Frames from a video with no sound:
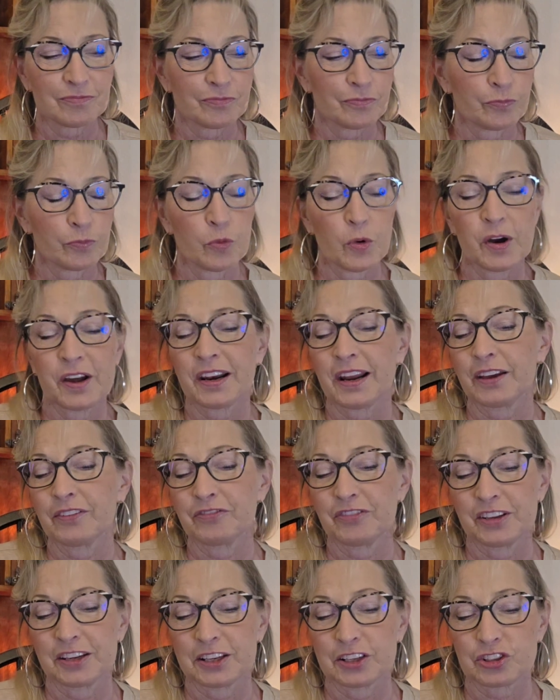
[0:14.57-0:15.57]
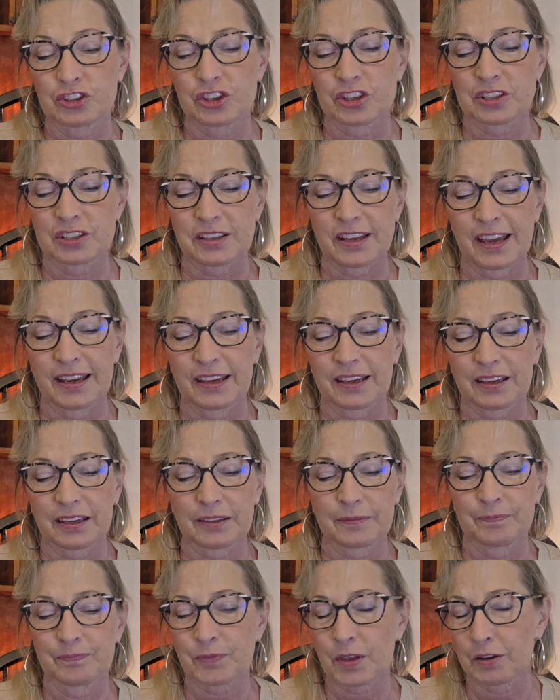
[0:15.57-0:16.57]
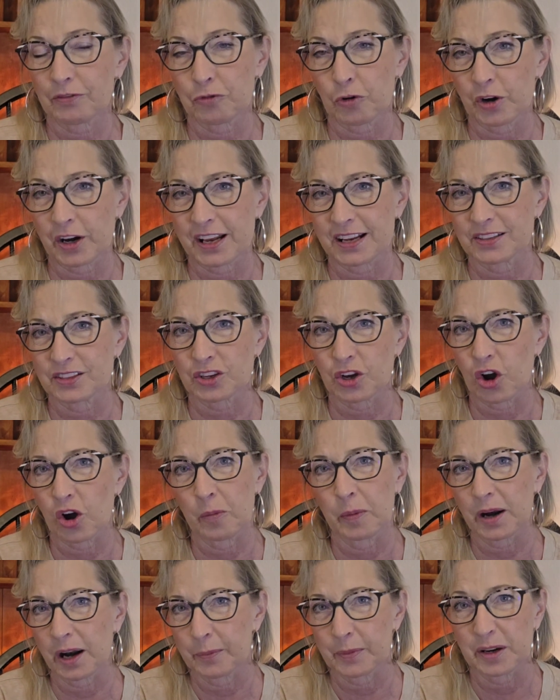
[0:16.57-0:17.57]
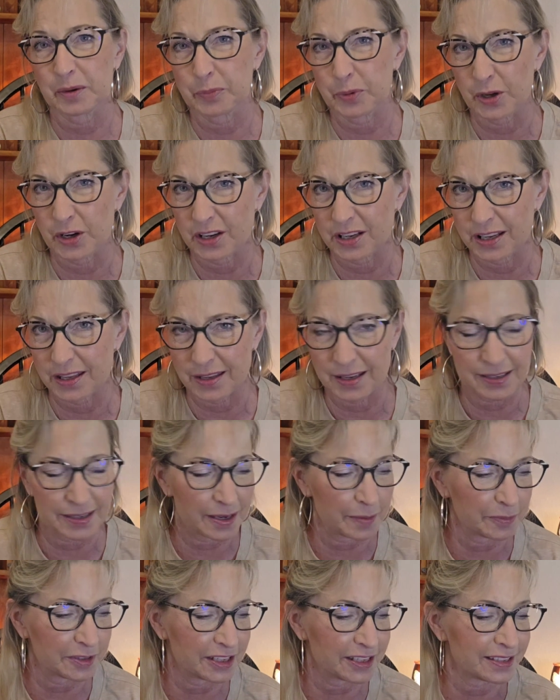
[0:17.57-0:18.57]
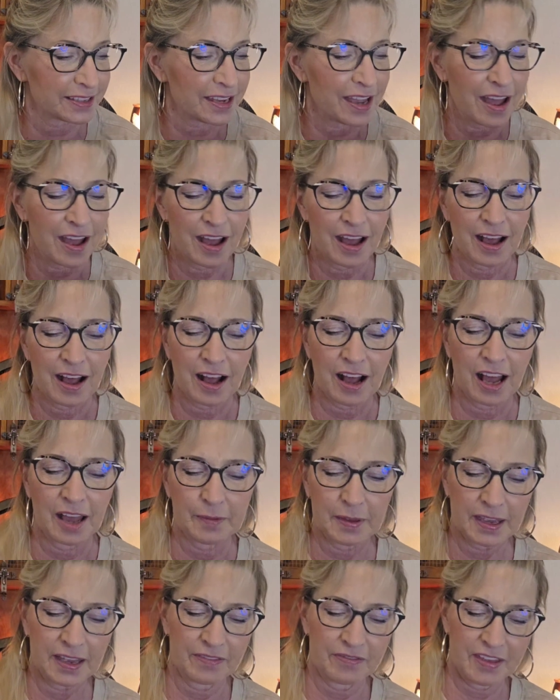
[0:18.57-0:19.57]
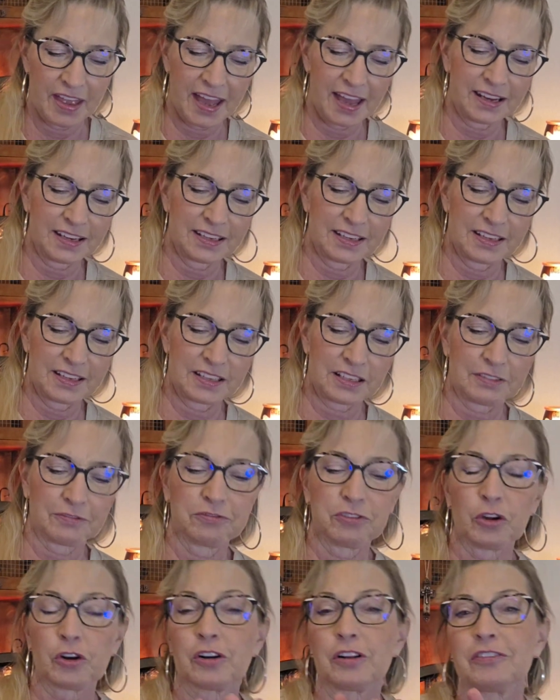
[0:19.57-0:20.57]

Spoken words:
one I finished just like 4 days ago, but I'm going to put it in this empties. And that is Floral